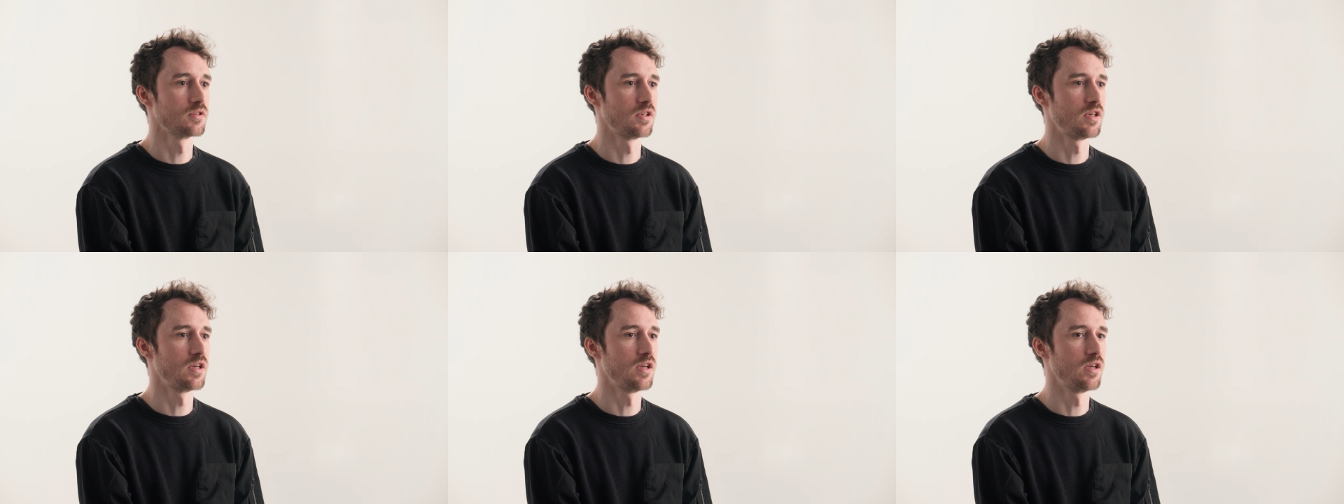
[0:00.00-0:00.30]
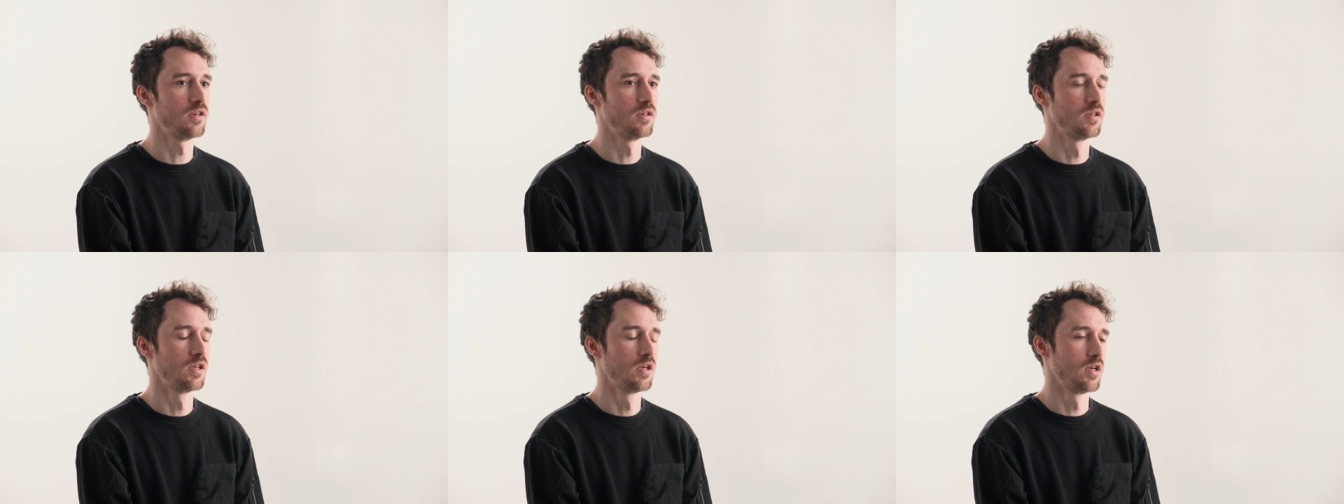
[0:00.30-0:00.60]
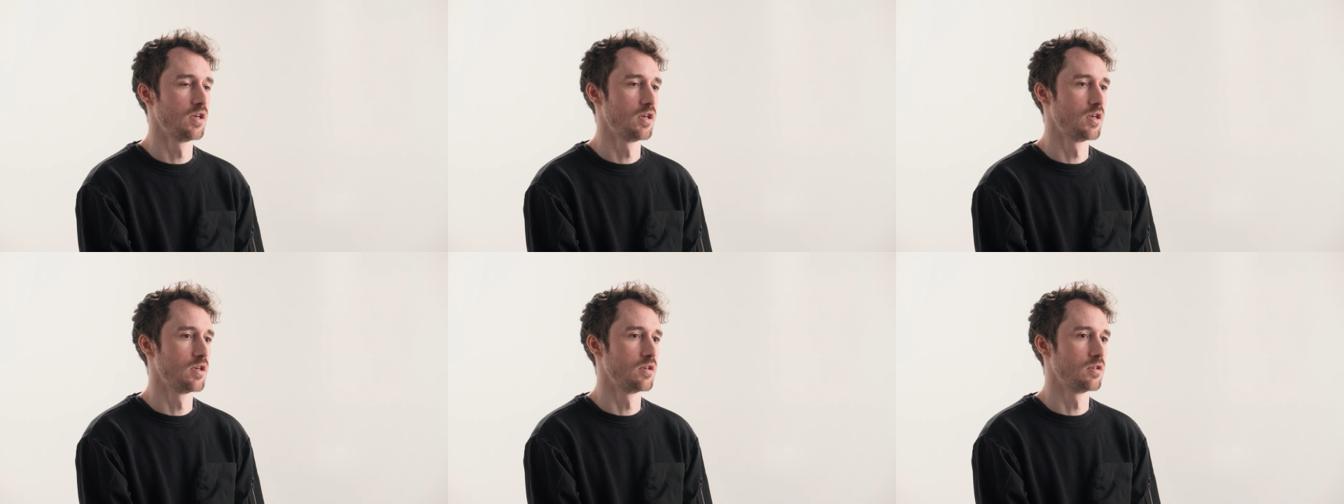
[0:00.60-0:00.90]
And
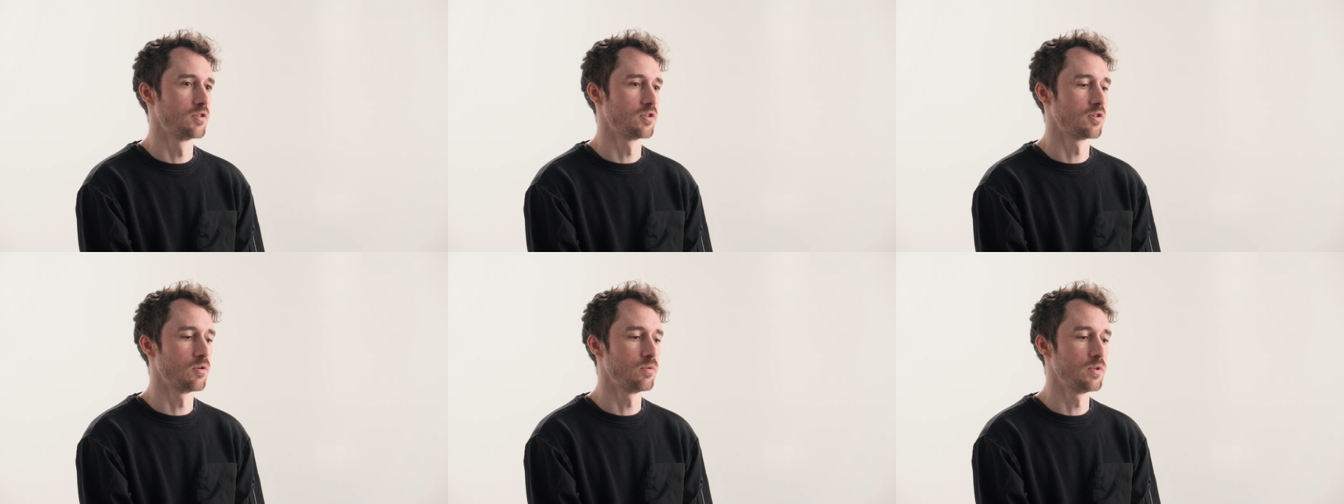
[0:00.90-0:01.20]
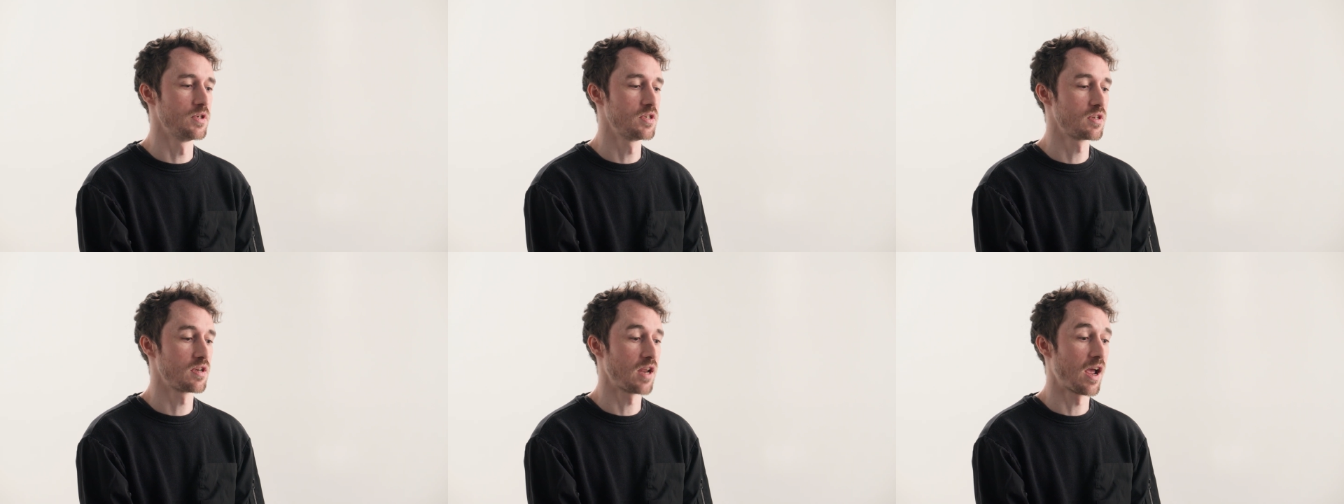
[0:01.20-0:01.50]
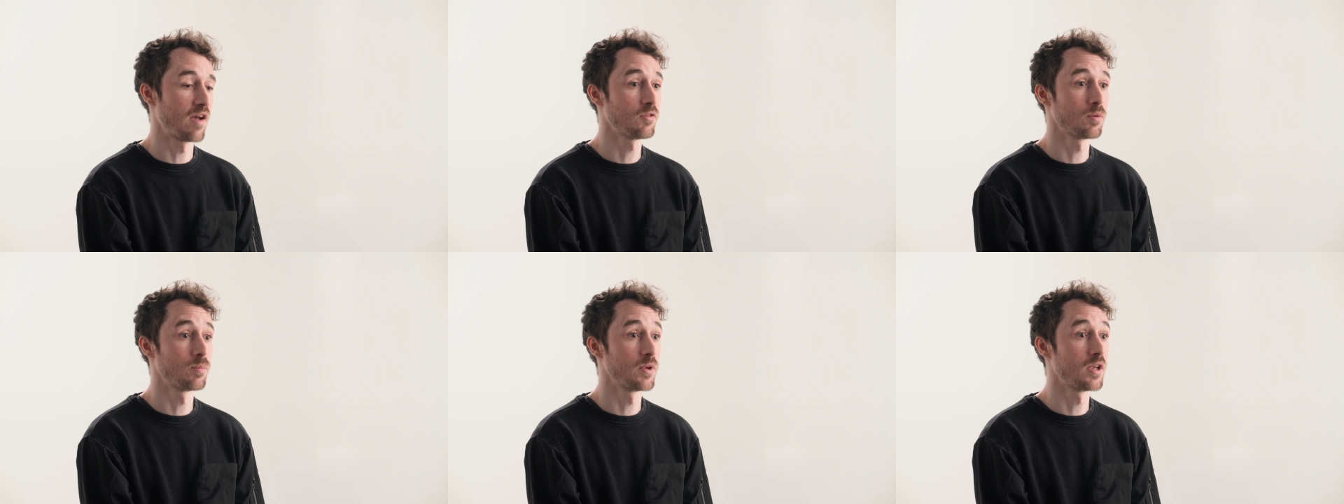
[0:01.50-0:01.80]
so we just
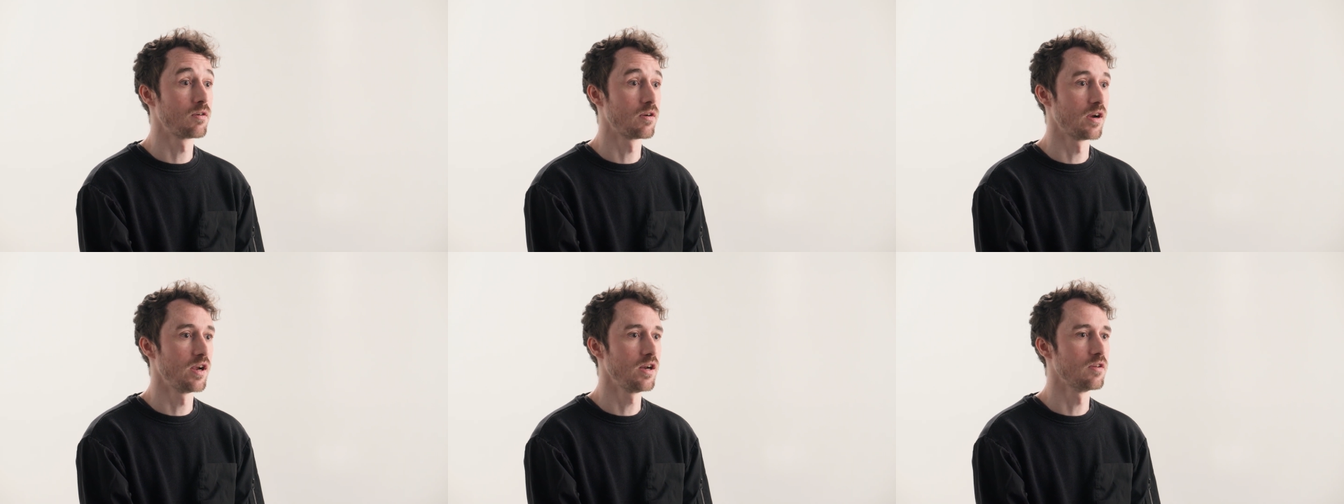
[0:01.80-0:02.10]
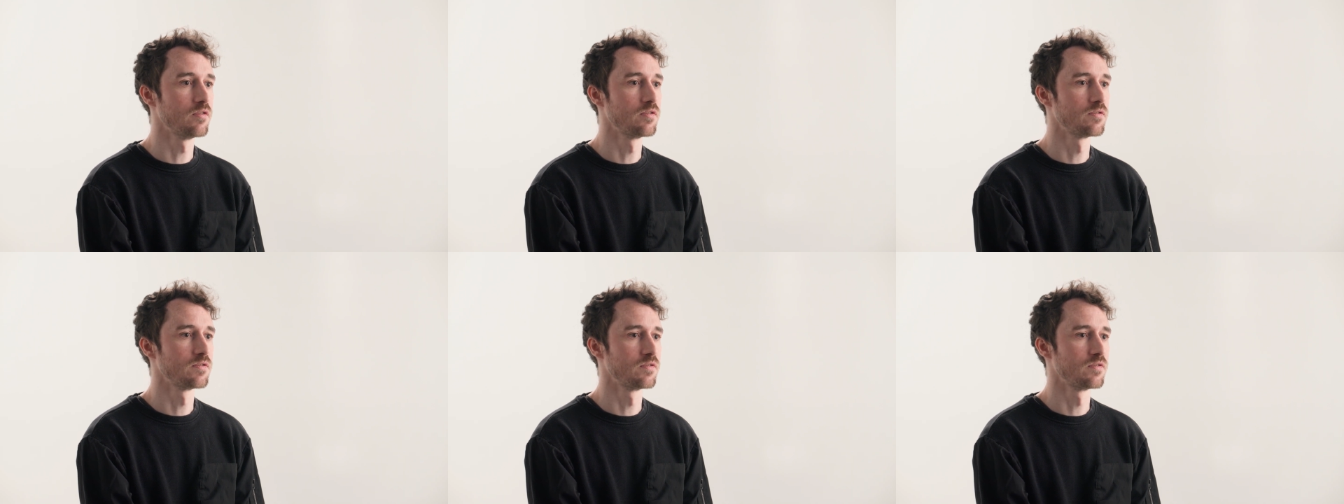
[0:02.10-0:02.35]
have to be creative.